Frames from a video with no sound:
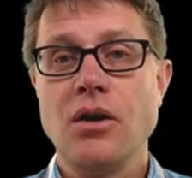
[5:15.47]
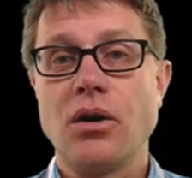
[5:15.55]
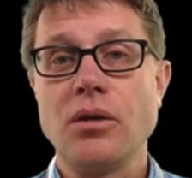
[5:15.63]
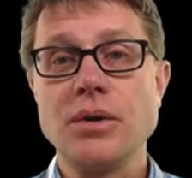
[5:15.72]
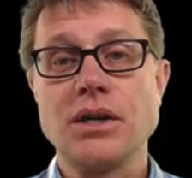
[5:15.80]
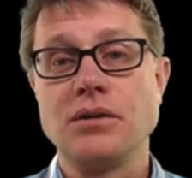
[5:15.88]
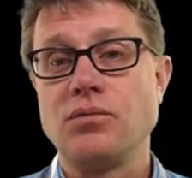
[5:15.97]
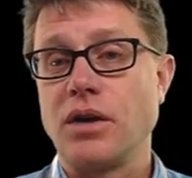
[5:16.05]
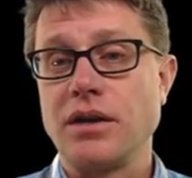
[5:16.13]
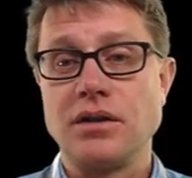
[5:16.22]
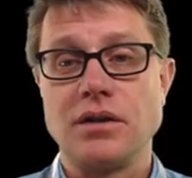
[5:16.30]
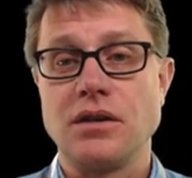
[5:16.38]
Or we could
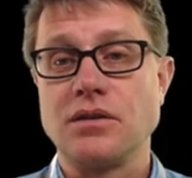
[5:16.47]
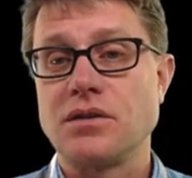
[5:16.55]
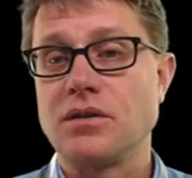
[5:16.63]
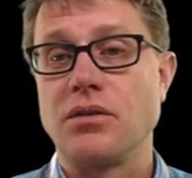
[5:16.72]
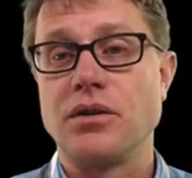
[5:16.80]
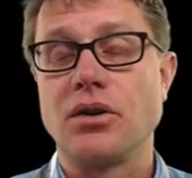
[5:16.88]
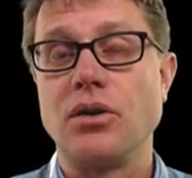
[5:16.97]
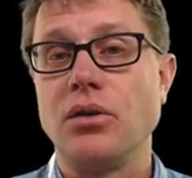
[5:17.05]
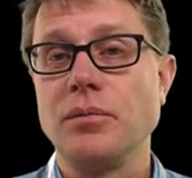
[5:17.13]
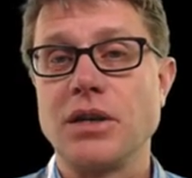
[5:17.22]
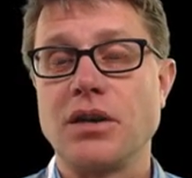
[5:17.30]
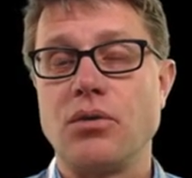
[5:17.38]
run the Nernst or the
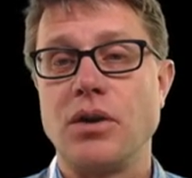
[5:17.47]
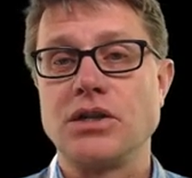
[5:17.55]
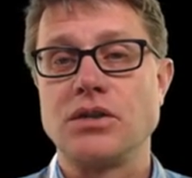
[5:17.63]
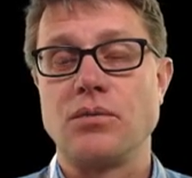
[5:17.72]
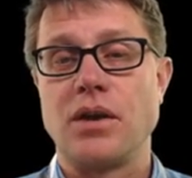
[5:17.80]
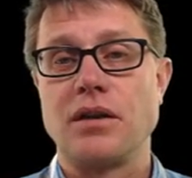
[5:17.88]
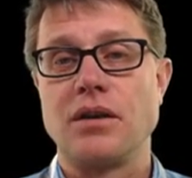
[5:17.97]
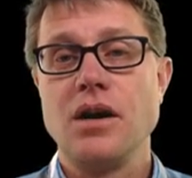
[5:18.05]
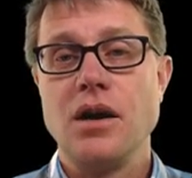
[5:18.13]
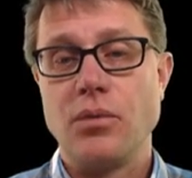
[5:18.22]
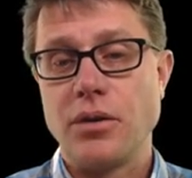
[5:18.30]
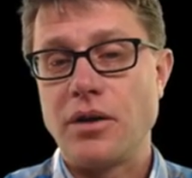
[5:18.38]
Goldman equation rather
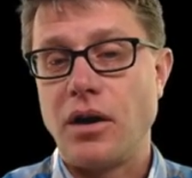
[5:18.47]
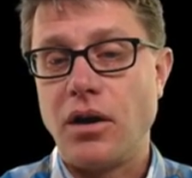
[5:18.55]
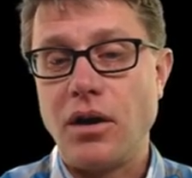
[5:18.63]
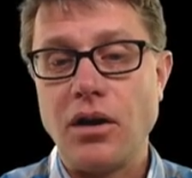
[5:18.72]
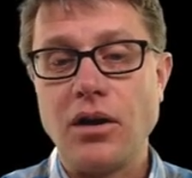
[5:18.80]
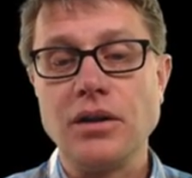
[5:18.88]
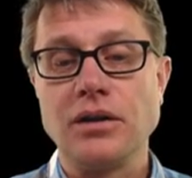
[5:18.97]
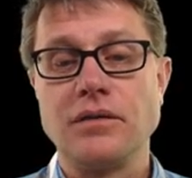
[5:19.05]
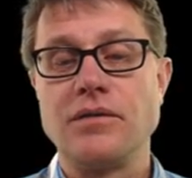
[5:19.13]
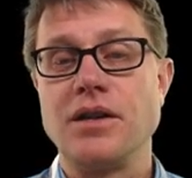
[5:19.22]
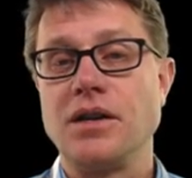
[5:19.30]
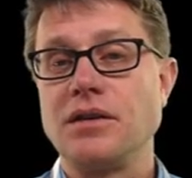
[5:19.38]
with all
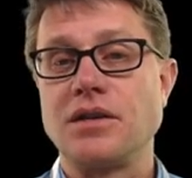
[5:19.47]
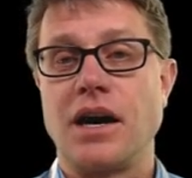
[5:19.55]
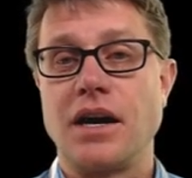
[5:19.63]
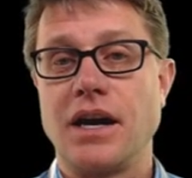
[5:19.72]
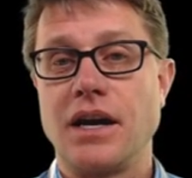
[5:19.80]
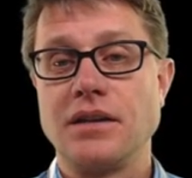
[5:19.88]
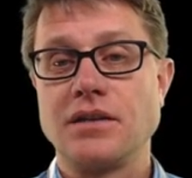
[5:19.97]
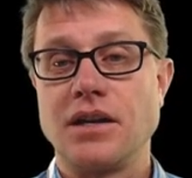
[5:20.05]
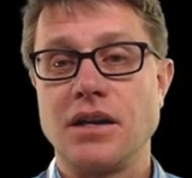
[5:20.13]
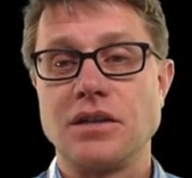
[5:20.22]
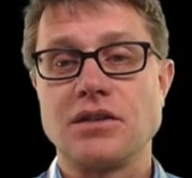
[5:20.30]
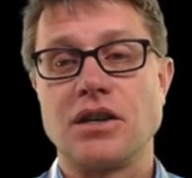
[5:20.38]
of these ions,
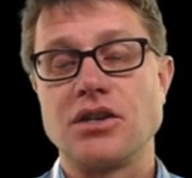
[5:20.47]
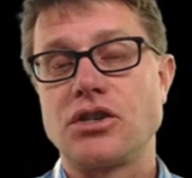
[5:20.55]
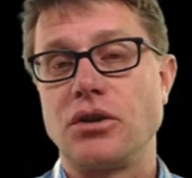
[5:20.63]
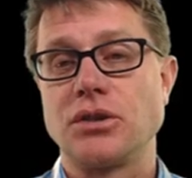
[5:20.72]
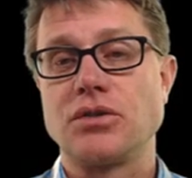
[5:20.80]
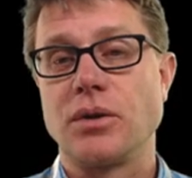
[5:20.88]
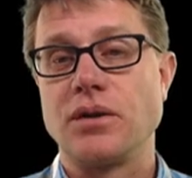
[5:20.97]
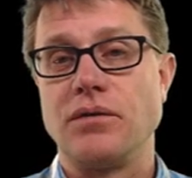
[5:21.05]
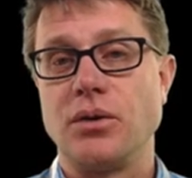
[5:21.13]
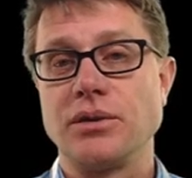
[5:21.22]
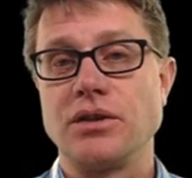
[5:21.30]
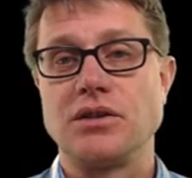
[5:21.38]
and it's going to show us what the
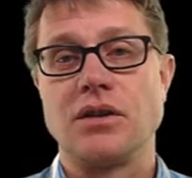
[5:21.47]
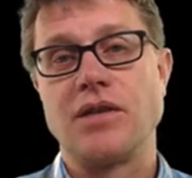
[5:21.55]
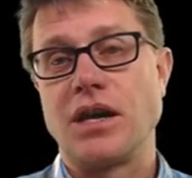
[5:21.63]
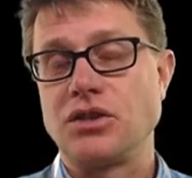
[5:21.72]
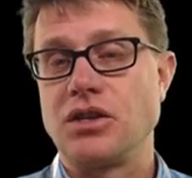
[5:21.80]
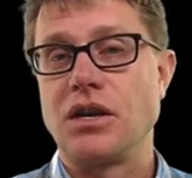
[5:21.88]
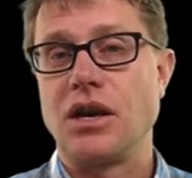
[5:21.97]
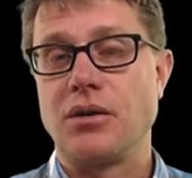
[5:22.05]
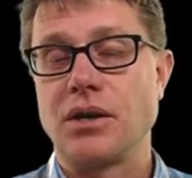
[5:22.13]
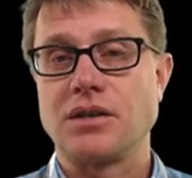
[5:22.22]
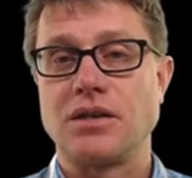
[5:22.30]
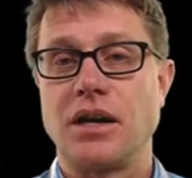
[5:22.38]
voltage of that
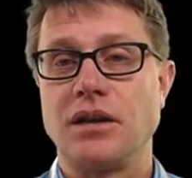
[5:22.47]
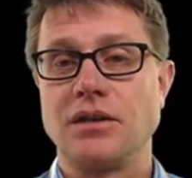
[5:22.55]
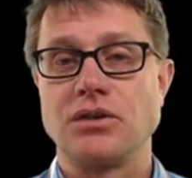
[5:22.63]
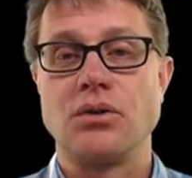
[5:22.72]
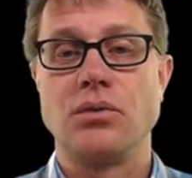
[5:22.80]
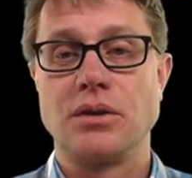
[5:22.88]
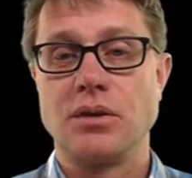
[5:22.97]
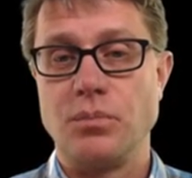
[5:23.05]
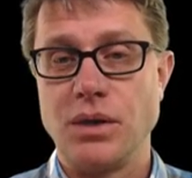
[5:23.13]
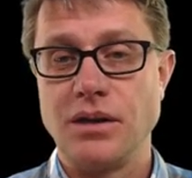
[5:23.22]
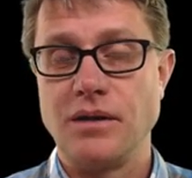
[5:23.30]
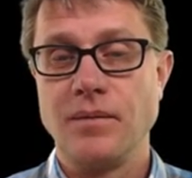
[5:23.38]
generic cell is going to
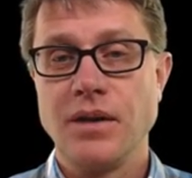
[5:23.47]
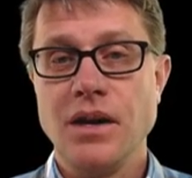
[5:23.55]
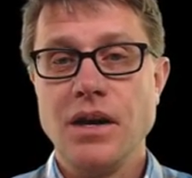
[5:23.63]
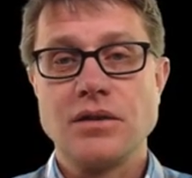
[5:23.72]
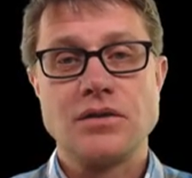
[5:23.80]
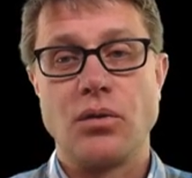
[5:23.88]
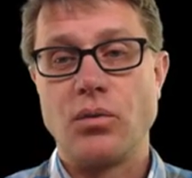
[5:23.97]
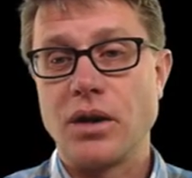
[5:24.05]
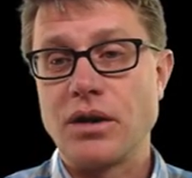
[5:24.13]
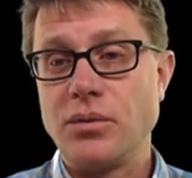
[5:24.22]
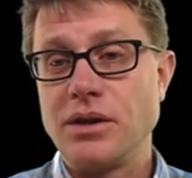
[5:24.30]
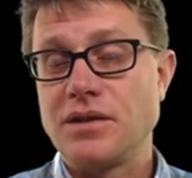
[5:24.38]
be. So
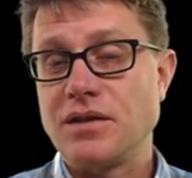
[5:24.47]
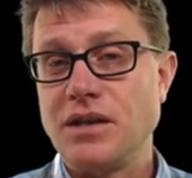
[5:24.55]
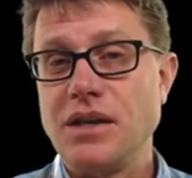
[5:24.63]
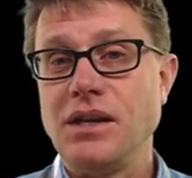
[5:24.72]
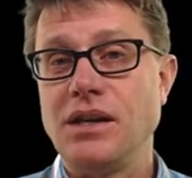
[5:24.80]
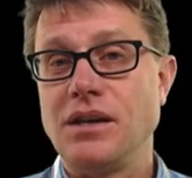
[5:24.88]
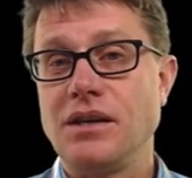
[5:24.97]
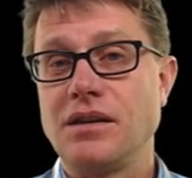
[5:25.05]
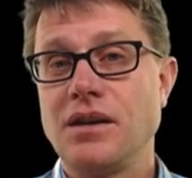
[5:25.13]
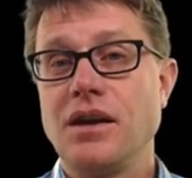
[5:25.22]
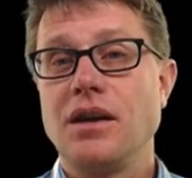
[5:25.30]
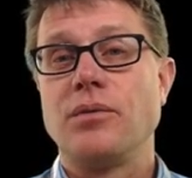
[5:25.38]
what are we
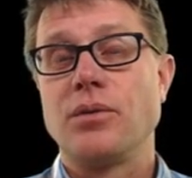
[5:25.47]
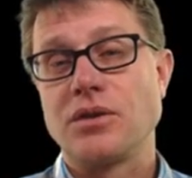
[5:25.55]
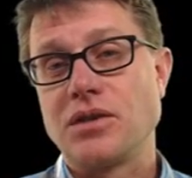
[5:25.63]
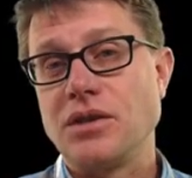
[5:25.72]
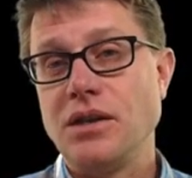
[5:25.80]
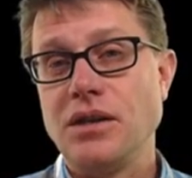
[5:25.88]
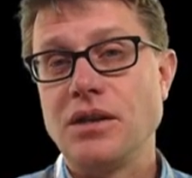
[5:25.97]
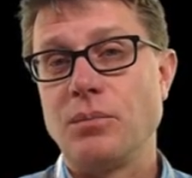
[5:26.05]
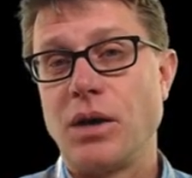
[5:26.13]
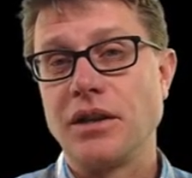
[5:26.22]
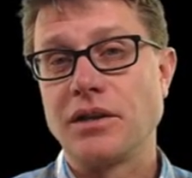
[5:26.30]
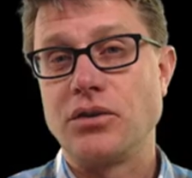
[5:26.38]
seeing? We're seeing the
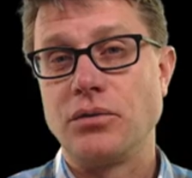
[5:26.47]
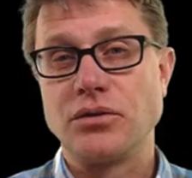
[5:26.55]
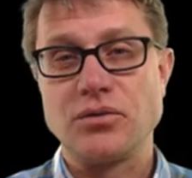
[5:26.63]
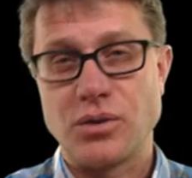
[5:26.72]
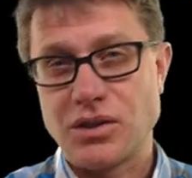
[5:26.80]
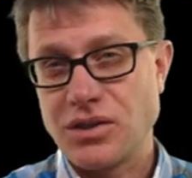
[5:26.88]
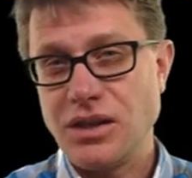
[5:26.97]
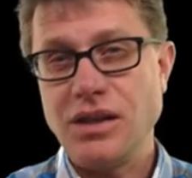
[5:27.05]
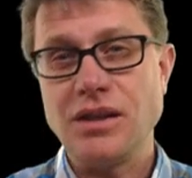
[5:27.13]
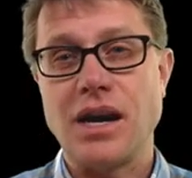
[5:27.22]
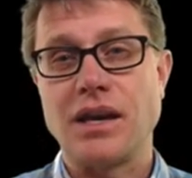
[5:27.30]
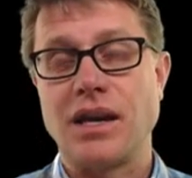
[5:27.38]
molecules, we're
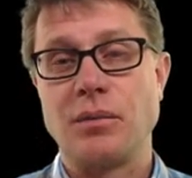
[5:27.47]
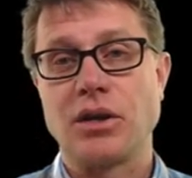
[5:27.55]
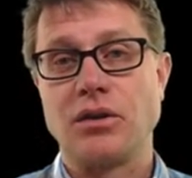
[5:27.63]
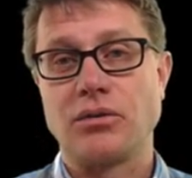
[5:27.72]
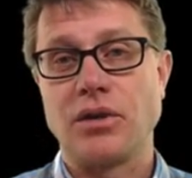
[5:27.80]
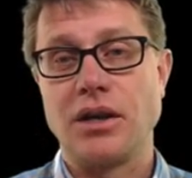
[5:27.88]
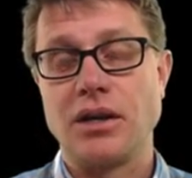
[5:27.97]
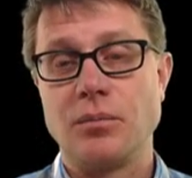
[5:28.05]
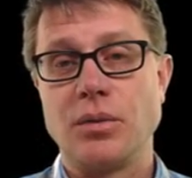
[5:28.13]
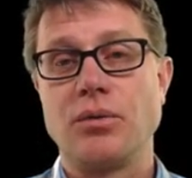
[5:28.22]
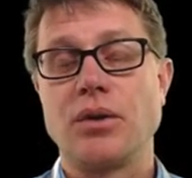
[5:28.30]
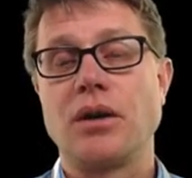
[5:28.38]
seeing that chemical gradient,
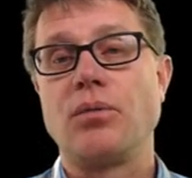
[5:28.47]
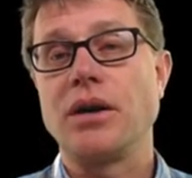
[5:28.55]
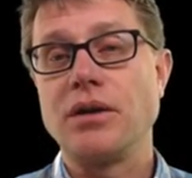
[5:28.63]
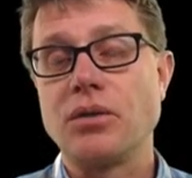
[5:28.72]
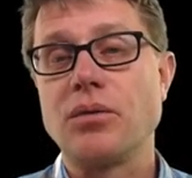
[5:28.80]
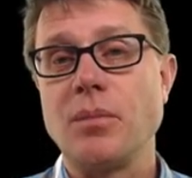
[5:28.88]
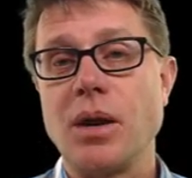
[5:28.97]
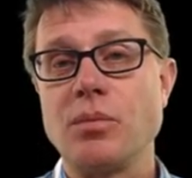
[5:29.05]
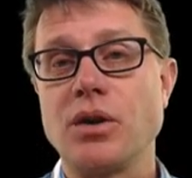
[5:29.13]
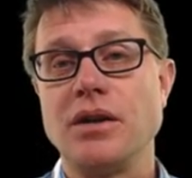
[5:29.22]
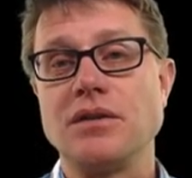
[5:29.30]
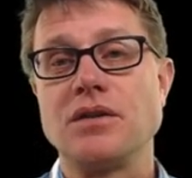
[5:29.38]
but what I want you to
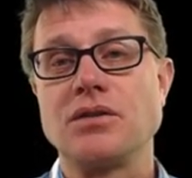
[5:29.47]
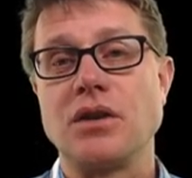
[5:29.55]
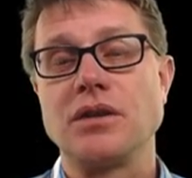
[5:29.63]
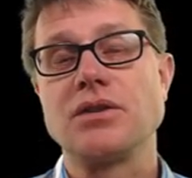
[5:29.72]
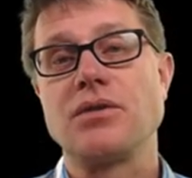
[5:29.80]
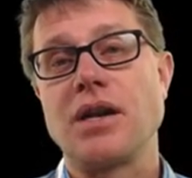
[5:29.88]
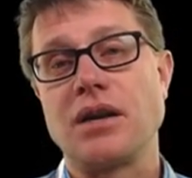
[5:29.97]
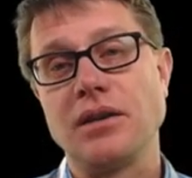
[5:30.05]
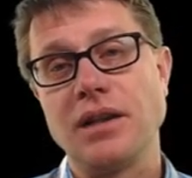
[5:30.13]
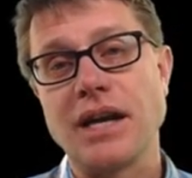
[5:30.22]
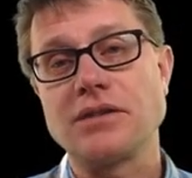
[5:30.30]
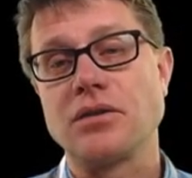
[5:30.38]
remember is there's also that
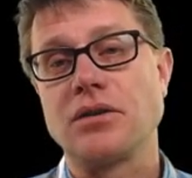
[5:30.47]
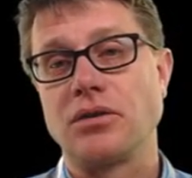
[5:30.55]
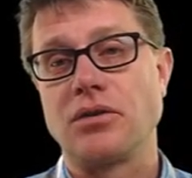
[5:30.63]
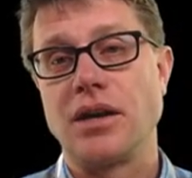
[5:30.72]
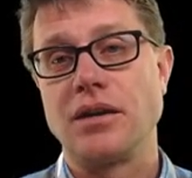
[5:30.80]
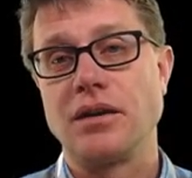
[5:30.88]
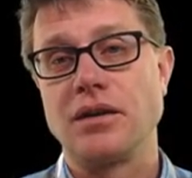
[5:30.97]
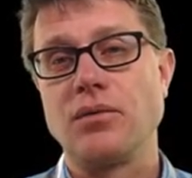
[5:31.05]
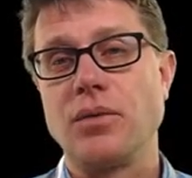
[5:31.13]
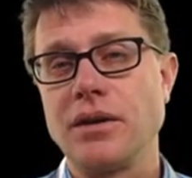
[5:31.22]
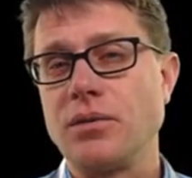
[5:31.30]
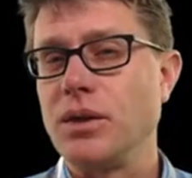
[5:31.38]
electrical gradient, the
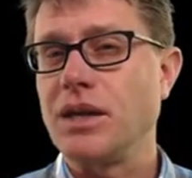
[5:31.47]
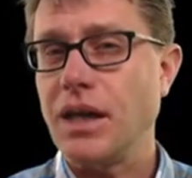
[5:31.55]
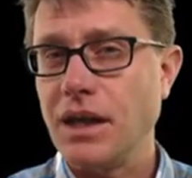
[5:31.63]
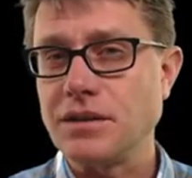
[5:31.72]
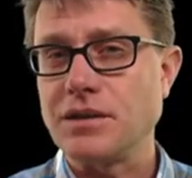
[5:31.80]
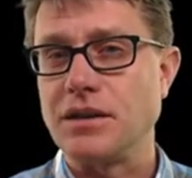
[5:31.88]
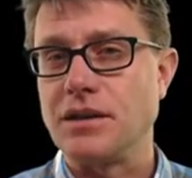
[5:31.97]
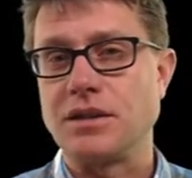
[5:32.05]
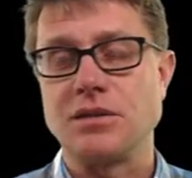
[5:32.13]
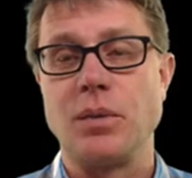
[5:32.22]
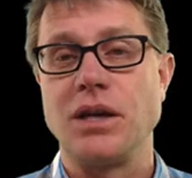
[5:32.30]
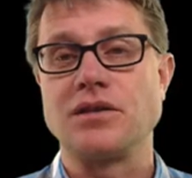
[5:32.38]
one that we can see
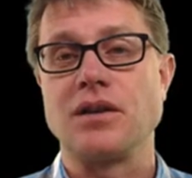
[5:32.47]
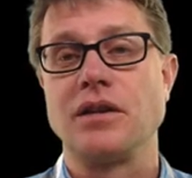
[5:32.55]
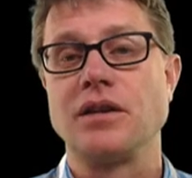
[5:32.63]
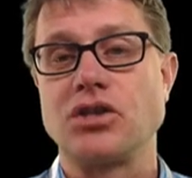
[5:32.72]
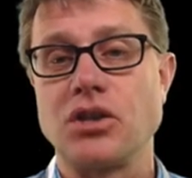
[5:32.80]
that's based on the